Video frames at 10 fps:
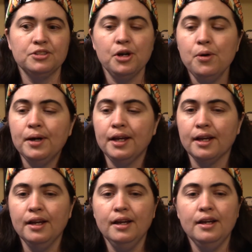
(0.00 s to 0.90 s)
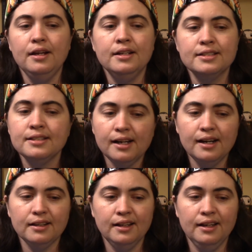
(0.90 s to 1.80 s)
going. And it's
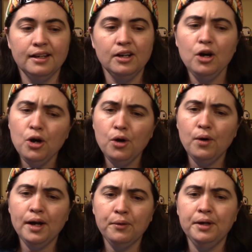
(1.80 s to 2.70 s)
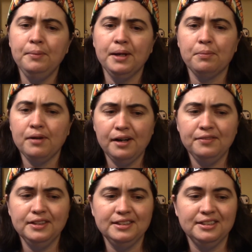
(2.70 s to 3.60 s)
not like, oh, I want to make
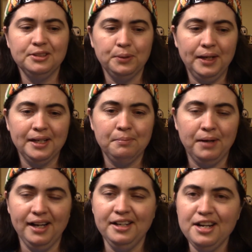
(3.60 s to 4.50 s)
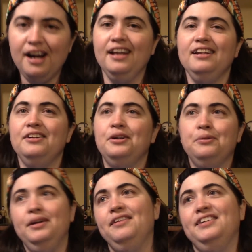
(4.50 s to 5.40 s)
profits so I can buy a yacht or
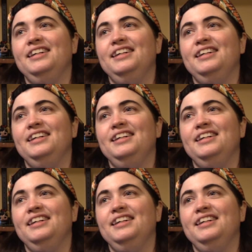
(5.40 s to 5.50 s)
whatever.